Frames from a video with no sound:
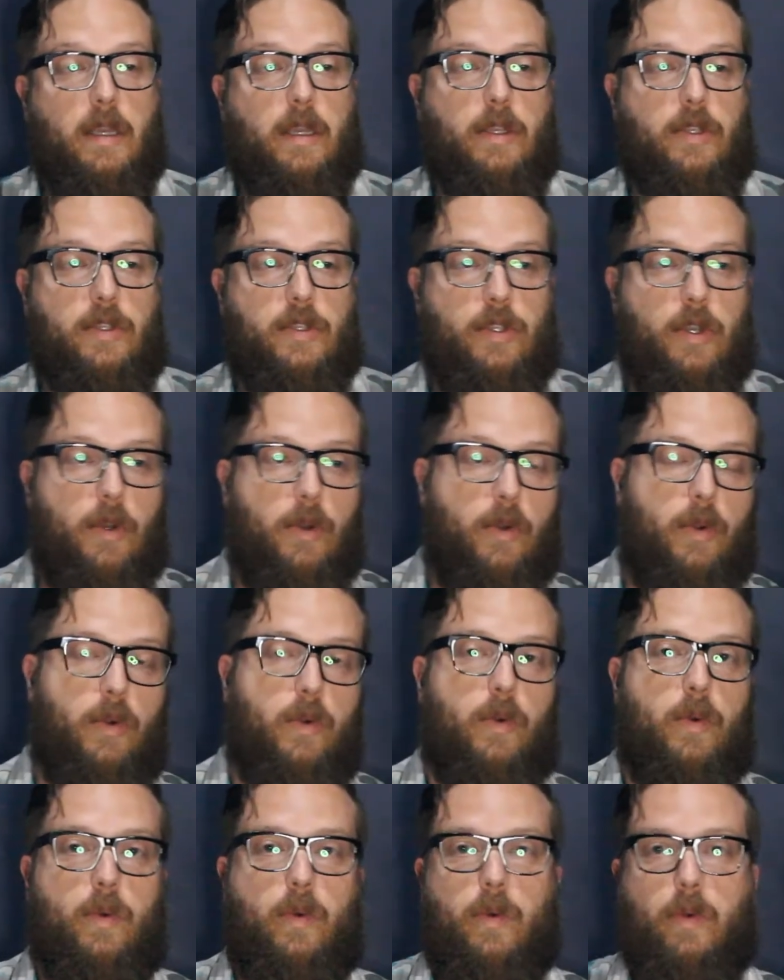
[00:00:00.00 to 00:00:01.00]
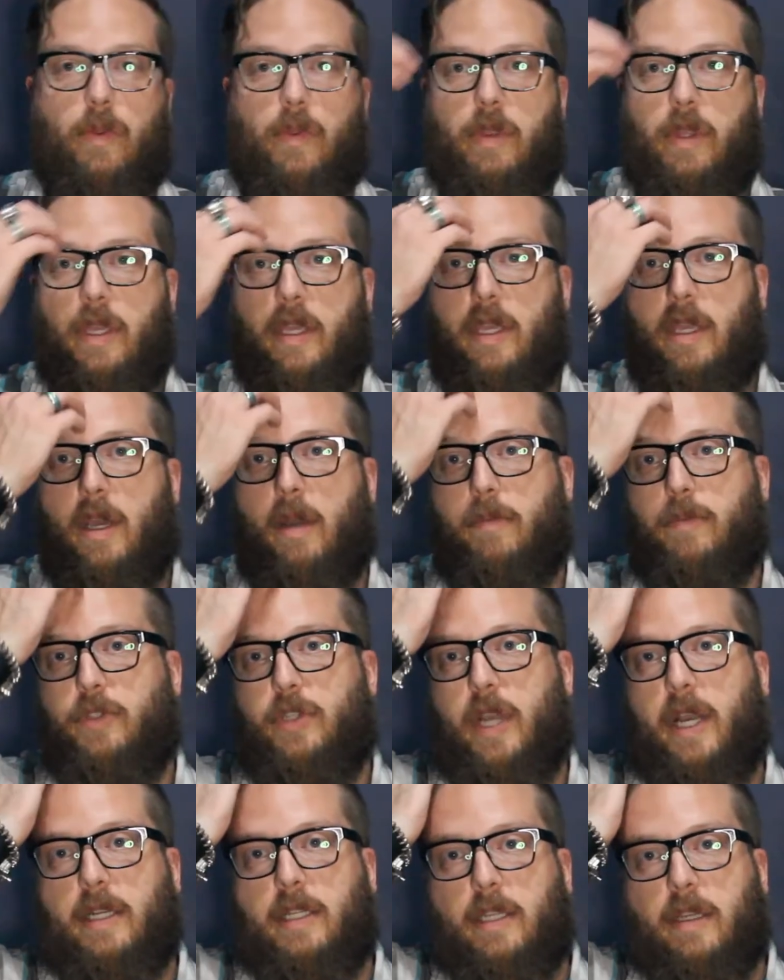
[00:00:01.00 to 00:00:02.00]
So the
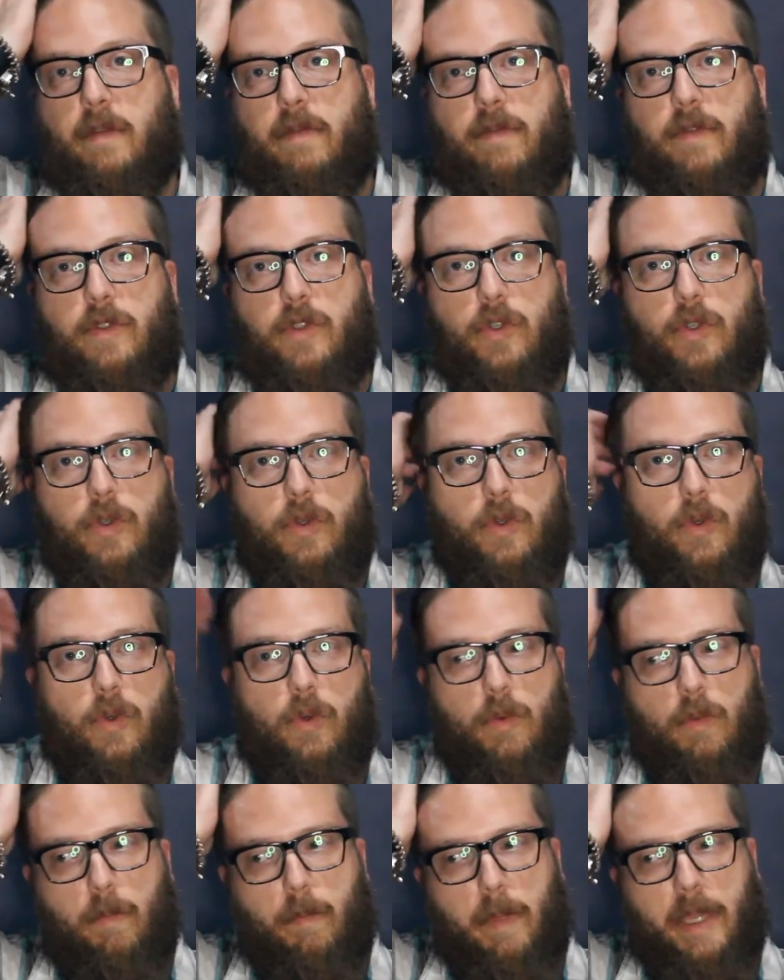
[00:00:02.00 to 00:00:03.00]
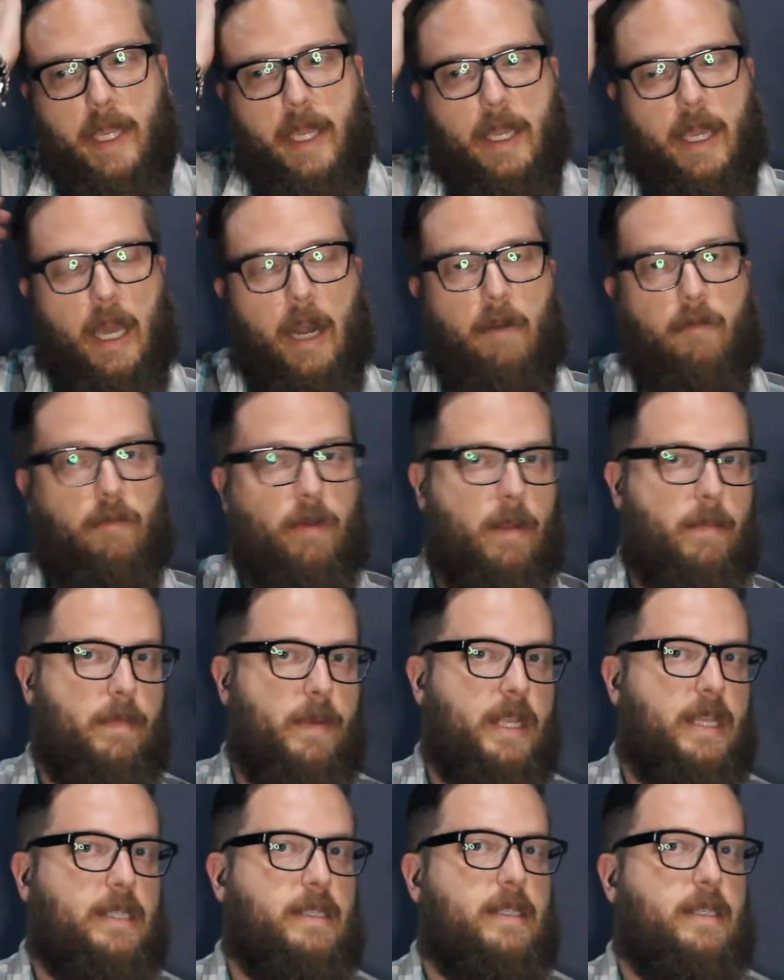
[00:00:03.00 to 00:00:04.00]
objective to make it kind of
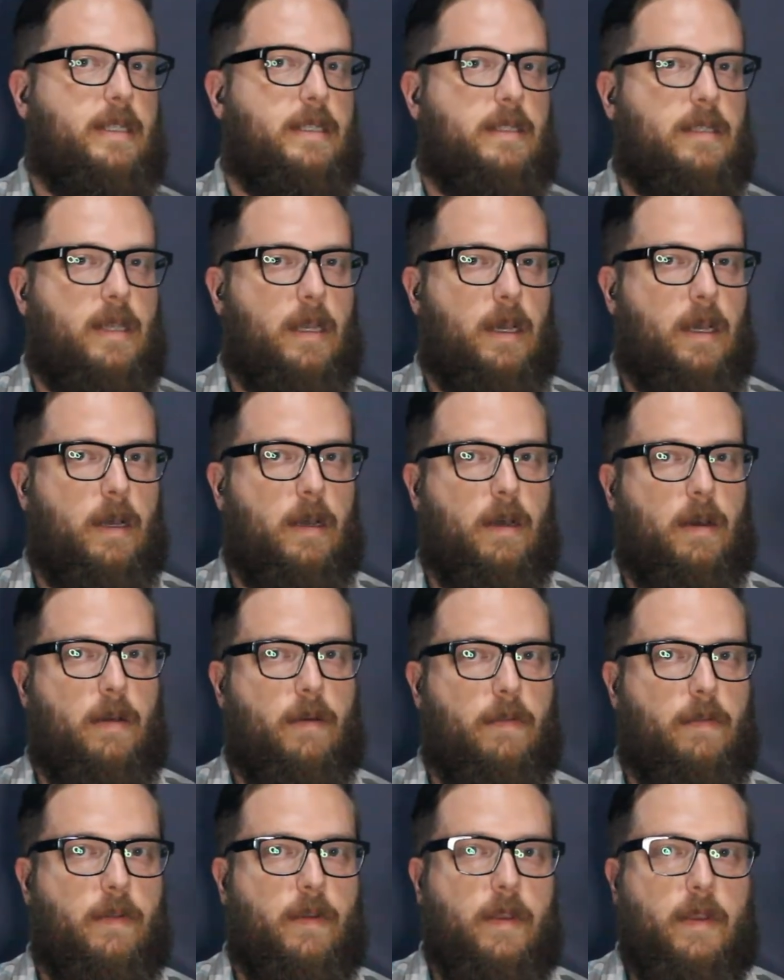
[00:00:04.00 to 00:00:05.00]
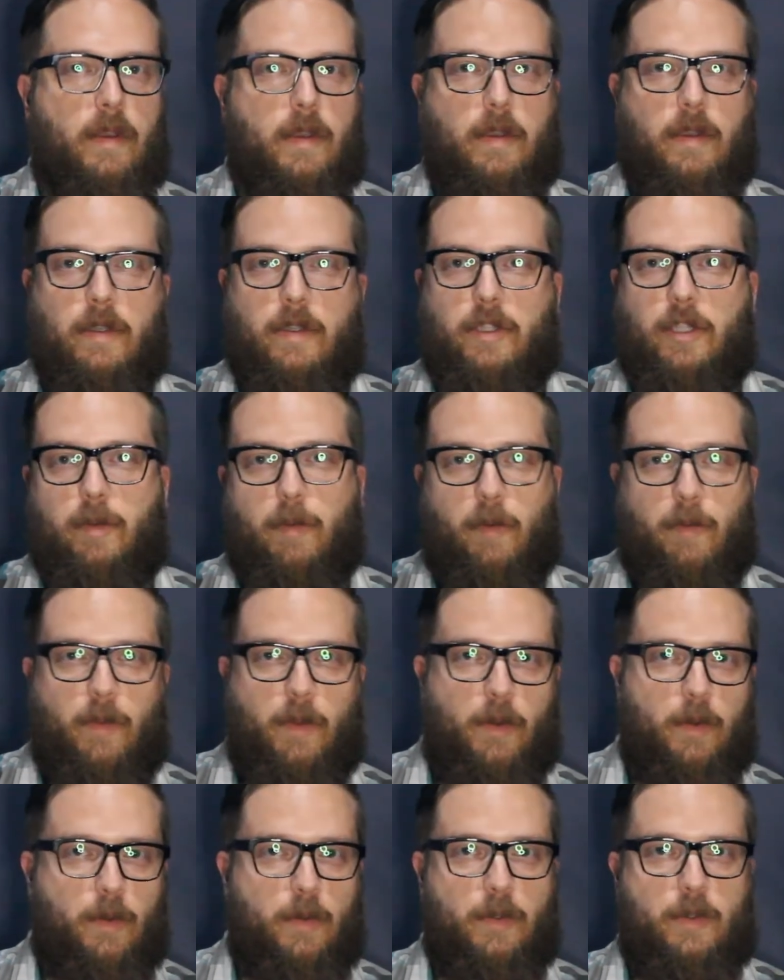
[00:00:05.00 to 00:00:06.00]
reminiscent of some of
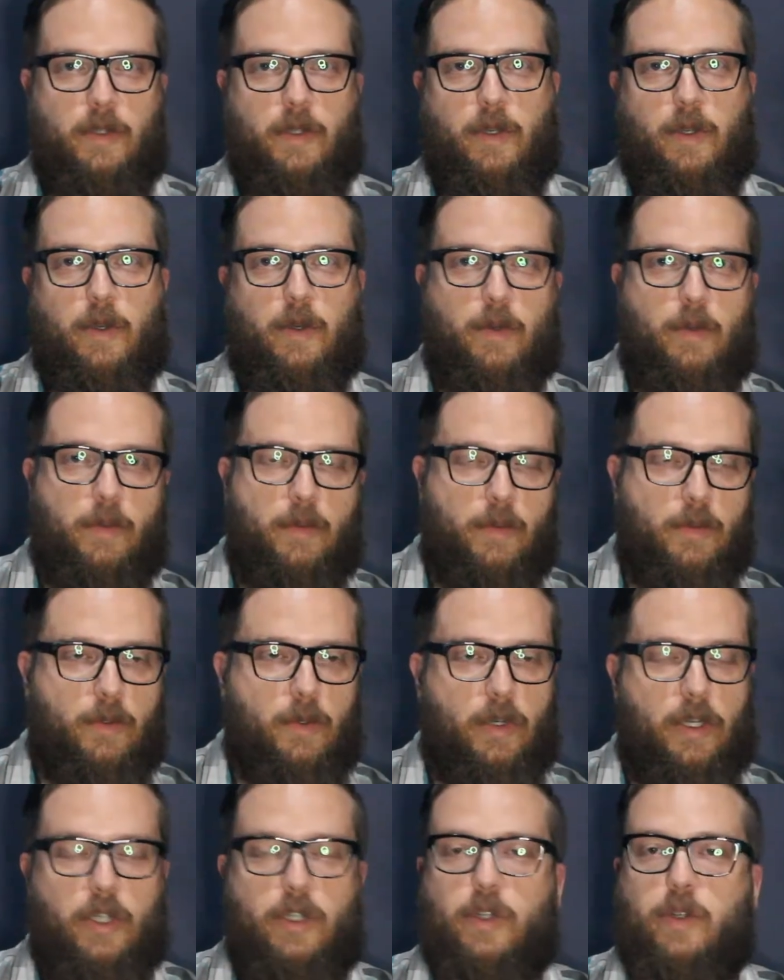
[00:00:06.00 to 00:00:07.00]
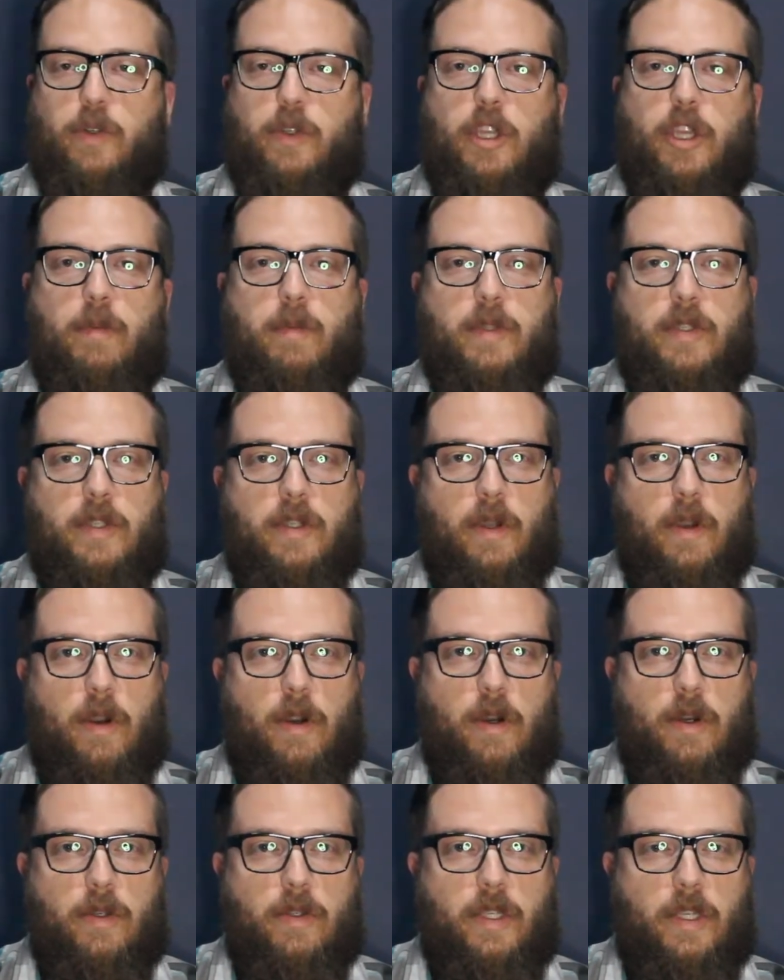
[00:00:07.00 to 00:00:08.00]
those, you know, traditional Cuban
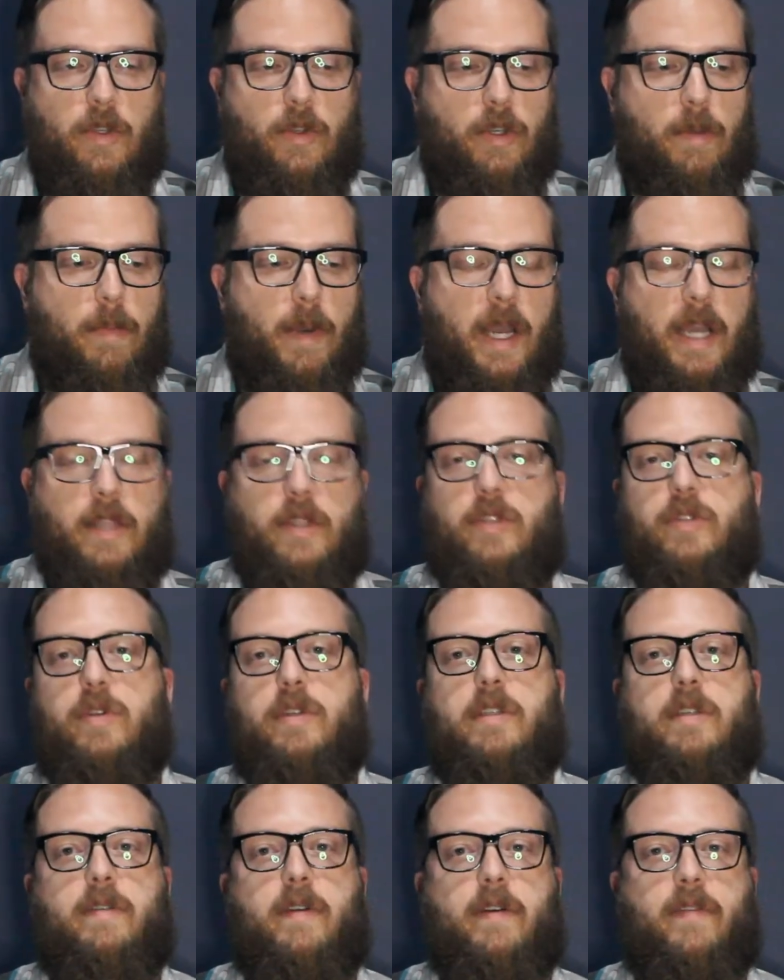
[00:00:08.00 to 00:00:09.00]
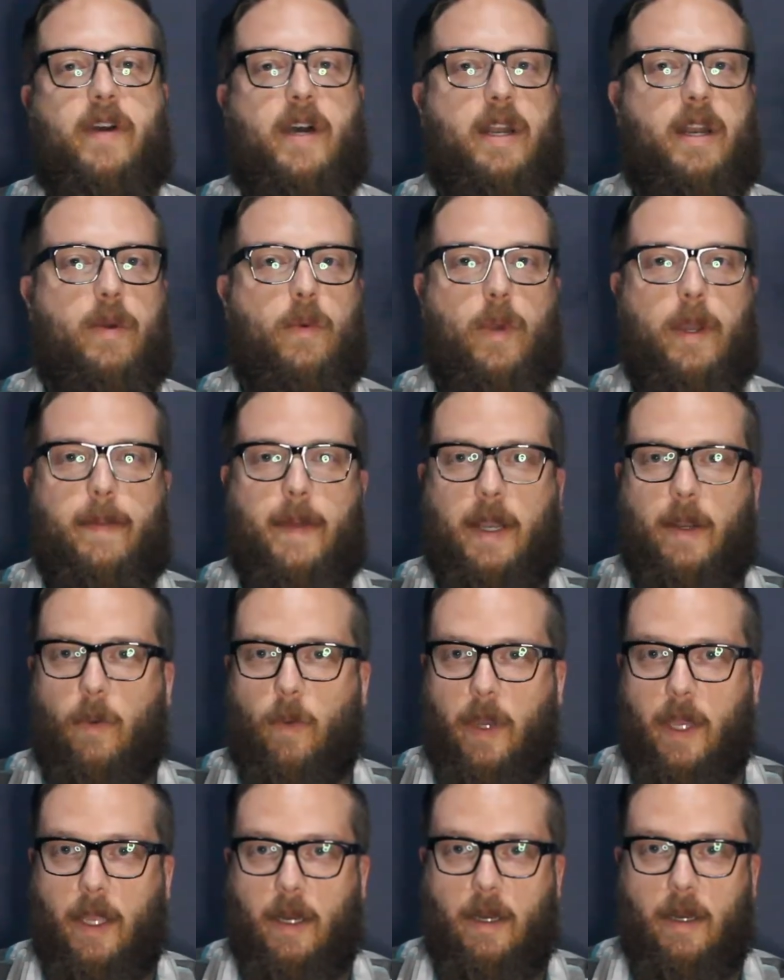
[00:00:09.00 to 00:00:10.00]
cigars that you could buy in the streets of Havana way back
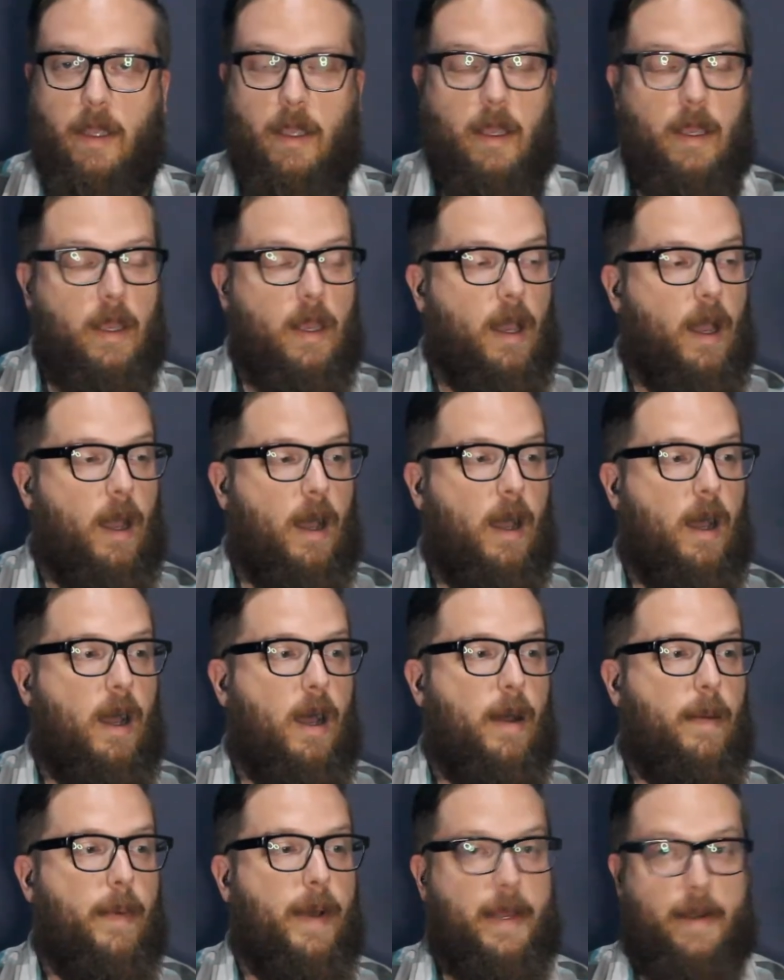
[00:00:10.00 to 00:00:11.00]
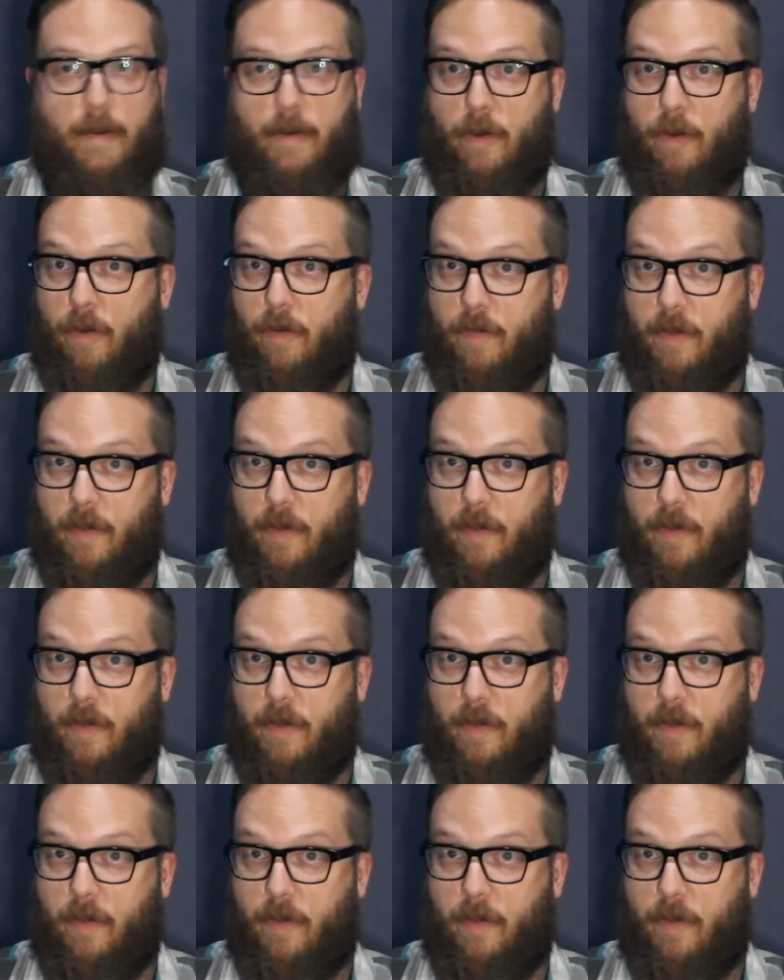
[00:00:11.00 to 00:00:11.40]
when. I don't know if